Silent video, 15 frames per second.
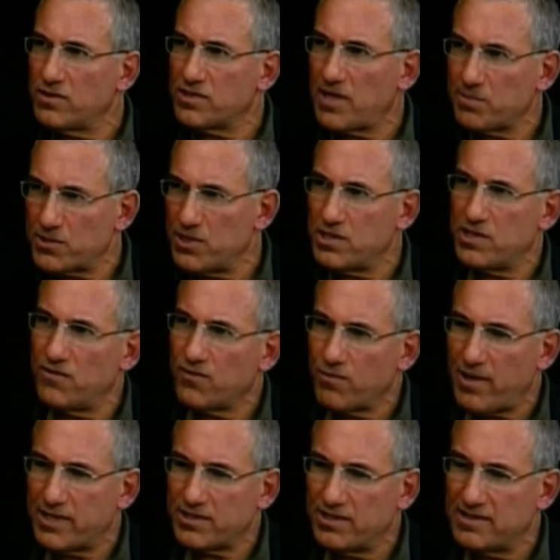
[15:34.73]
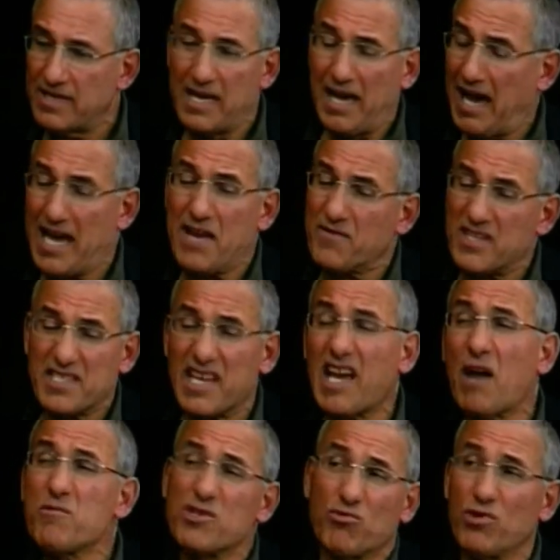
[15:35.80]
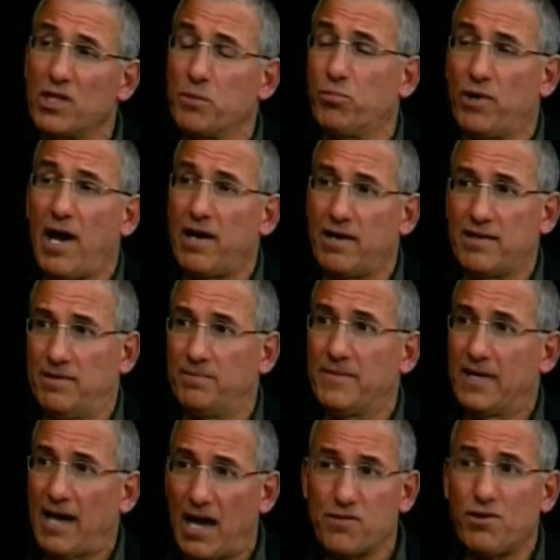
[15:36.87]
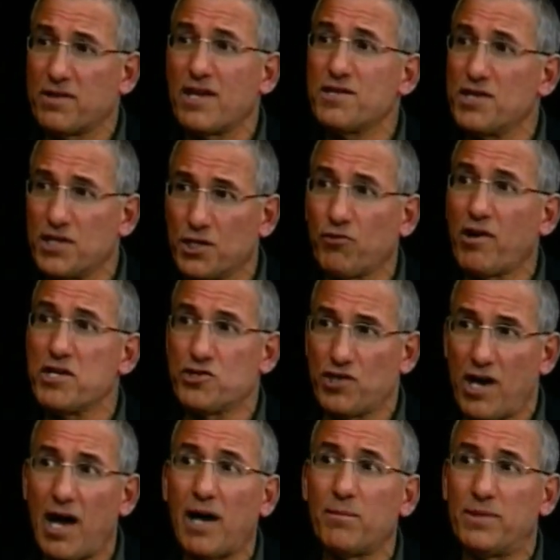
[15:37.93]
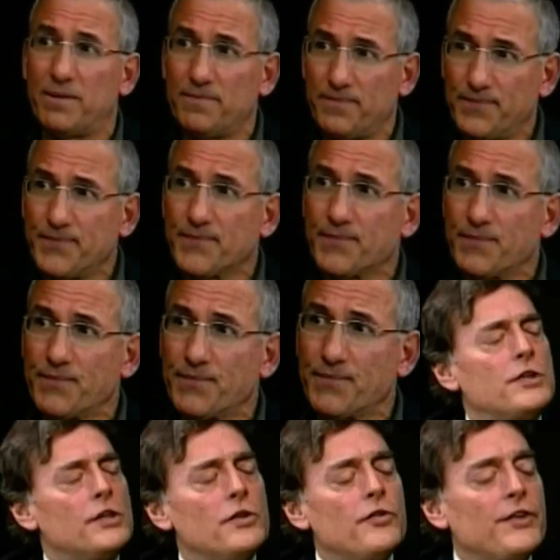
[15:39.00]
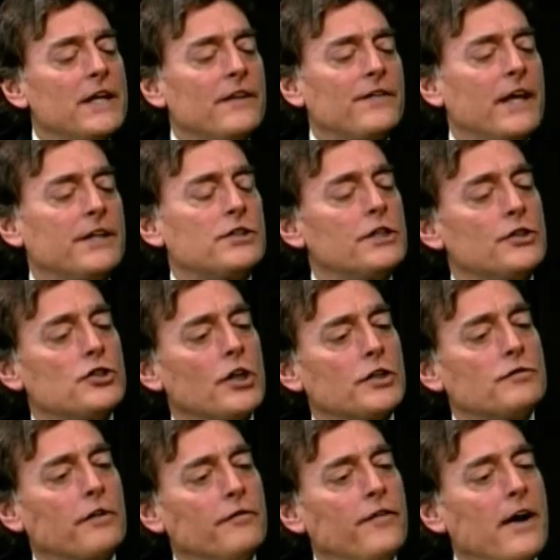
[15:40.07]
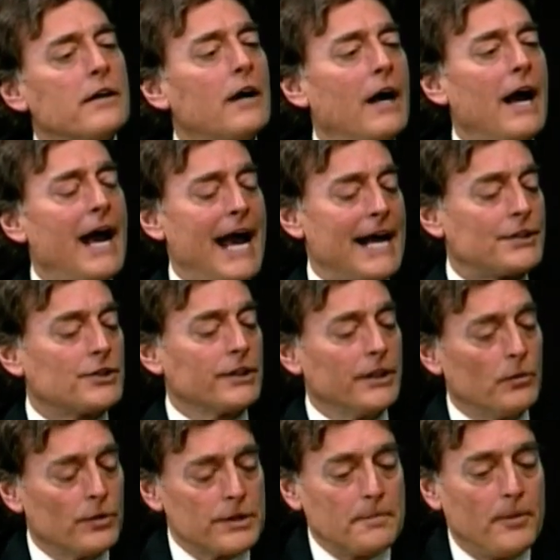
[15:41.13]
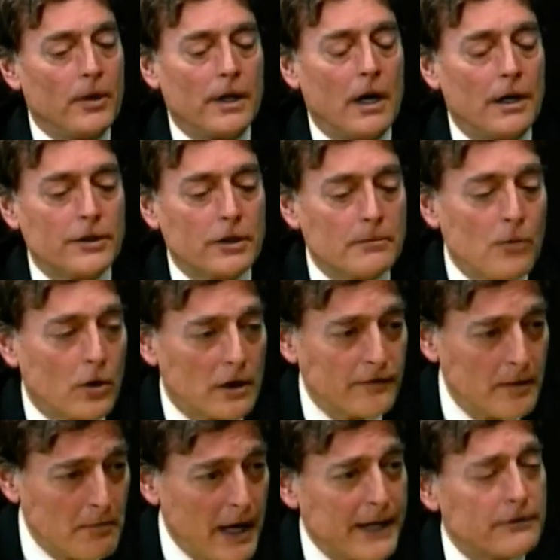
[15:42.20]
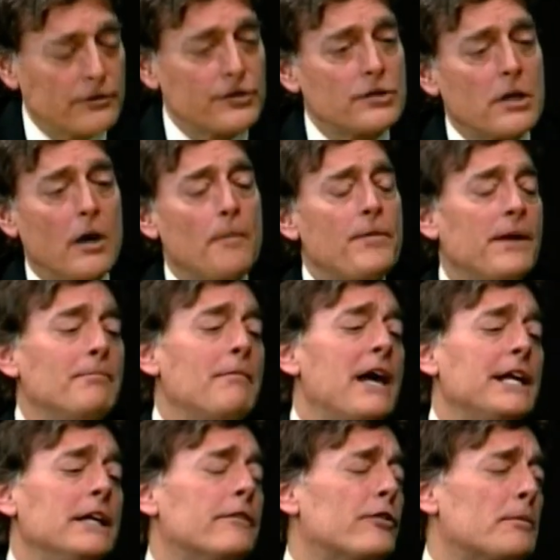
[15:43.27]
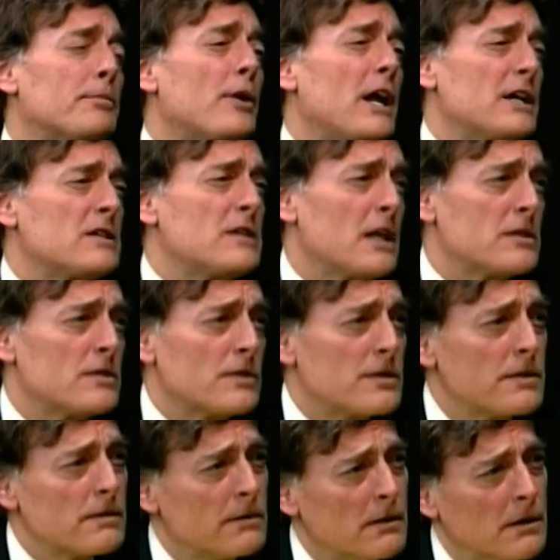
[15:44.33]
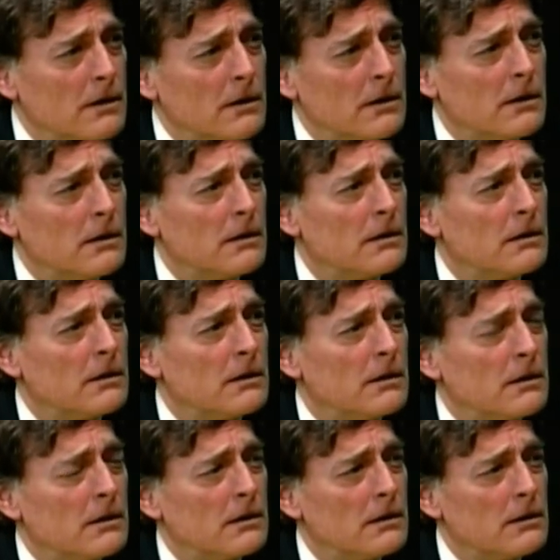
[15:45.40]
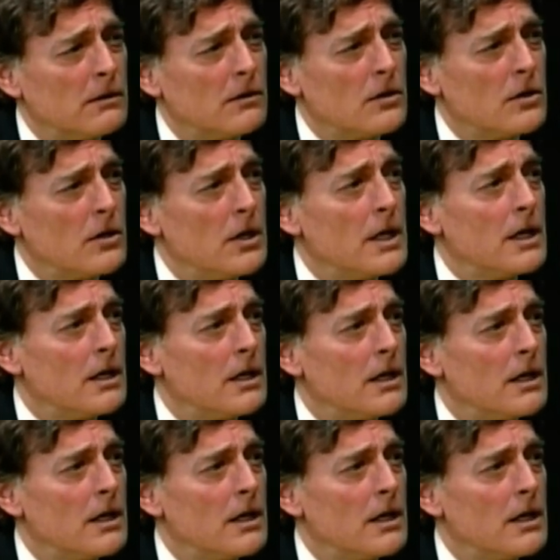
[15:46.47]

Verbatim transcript: substantive questions. I have to say, I was really proud of them. I thought they did a great job. You did. So do you think that uh, Judge Rivera actually was put under more of a microscope than many of her predecessors? More than any of them.